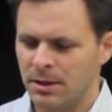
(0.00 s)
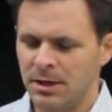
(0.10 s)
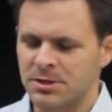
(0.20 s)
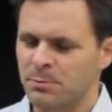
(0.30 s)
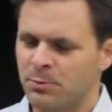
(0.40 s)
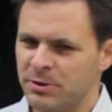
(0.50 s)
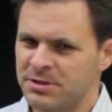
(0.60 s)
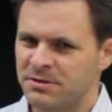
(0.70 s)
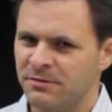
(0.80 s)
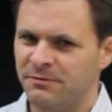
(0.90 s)
It's a
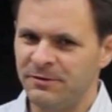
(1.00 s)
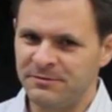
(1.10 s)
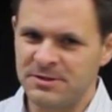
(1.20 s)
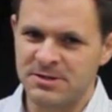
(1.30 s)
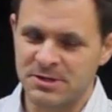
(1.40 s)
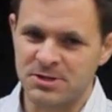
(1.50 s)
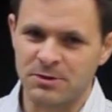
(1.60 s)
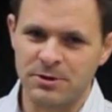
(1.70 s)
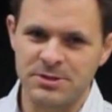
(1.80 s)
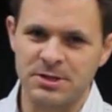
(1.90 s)
brisk 56
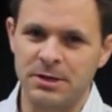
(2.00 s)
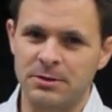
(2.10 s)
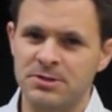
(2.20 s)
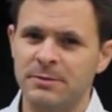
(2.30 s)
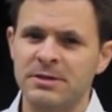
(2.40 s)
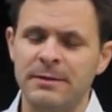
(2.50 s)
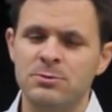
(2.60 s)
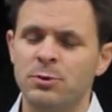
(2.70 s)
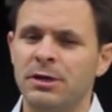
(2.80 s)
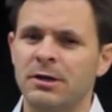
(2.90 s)
degrees in here.
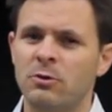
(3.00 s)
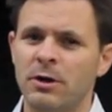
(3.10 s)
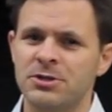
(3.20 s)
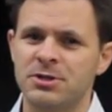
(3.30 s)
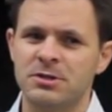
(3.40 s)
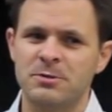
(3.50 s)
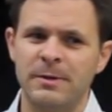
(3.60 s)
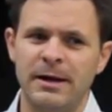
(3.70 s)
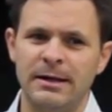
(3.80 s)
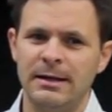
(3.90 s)
Sometimes we get questions
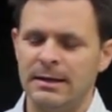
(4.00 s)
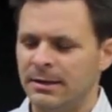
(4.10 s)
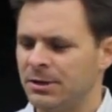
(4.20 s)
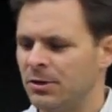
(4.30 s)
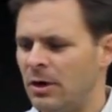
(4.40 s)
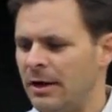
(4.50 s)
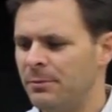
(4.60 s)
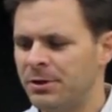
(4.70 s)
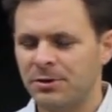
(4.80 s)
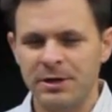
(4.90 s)
about, I'm
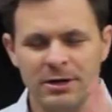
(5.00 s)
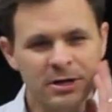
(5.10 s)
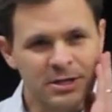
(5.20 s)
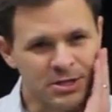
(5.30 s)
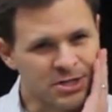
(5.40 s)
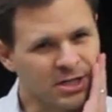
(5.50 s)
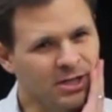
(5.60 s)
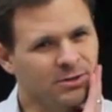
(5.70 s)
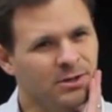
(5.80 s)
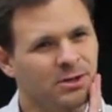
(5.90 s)
under an air conditioning
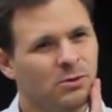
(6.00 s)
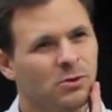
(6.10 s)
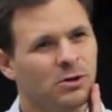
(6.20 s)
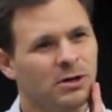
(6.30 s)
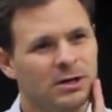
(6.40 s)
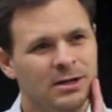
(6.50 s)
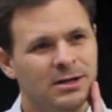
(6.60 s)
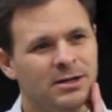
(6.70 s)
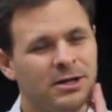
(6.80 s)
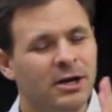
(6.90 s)
unit or
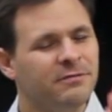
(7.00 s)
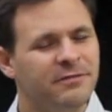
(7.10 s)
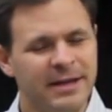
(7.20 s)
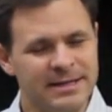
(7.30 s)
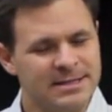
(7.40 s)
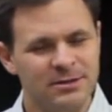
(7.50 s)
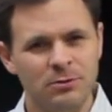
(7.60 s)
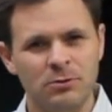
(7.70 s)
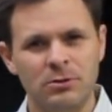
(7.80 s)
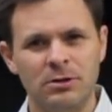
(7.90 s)
a vent,
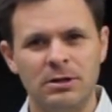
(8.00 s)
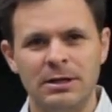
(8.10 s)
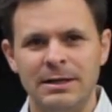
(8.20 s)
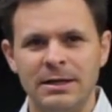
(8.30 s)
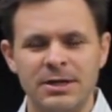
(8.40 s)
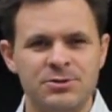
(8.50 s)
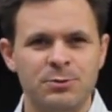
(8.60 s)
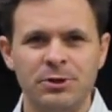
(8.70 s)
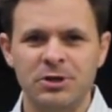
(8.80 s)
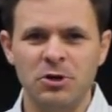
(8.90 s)
or it's
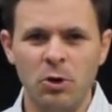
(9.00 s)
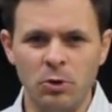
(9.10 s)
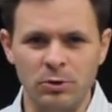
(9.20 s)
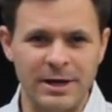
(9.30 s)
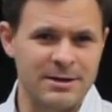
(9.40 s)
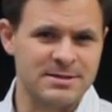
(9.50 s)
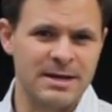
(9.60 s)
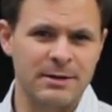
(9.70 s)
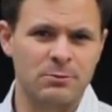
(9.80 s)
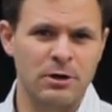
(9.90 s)
really cold
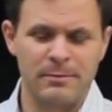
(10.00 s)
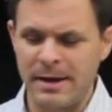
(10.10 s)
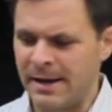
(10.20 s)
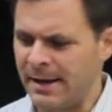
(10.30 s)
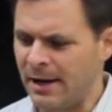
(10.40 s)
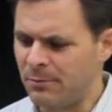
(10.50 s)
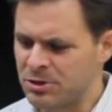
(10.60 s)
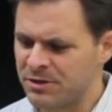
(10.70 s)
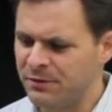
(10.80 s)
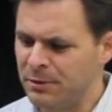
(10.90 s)
outside where I'm at. How
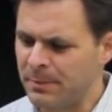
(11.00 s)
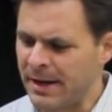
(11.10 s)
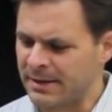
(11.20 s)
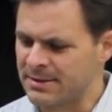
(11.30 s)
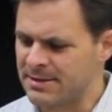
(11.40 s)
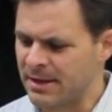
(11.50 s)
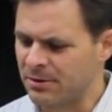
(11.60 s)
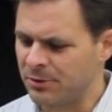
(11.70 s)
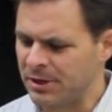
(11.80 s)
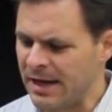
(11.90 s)
much of an impact is that
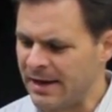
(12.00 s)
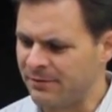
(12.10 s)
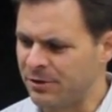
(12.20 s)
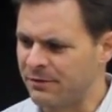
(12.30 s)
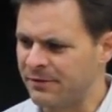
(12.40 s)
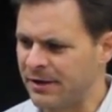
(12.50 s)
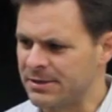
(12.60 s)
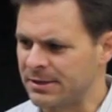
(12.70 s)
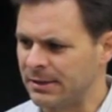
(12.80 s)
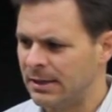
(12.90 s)
going to have on the fountain?